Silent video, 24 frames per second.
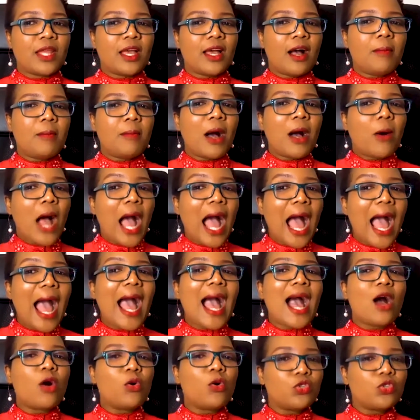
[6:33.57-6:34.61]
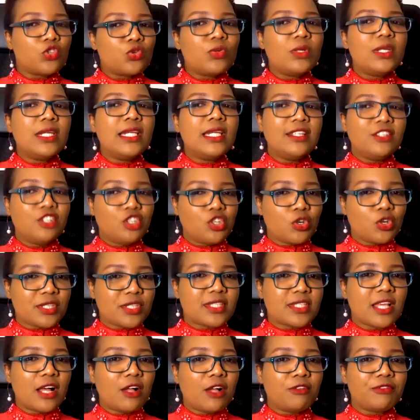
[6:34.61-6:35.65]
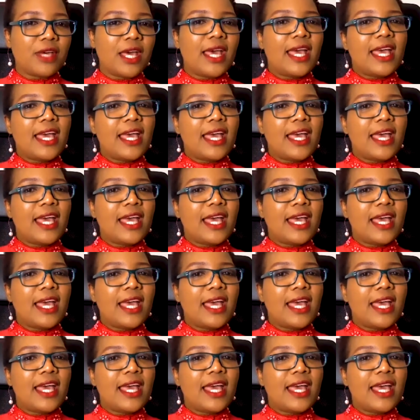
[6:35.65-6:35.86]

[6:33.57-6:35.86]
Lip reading: about how to lead yourself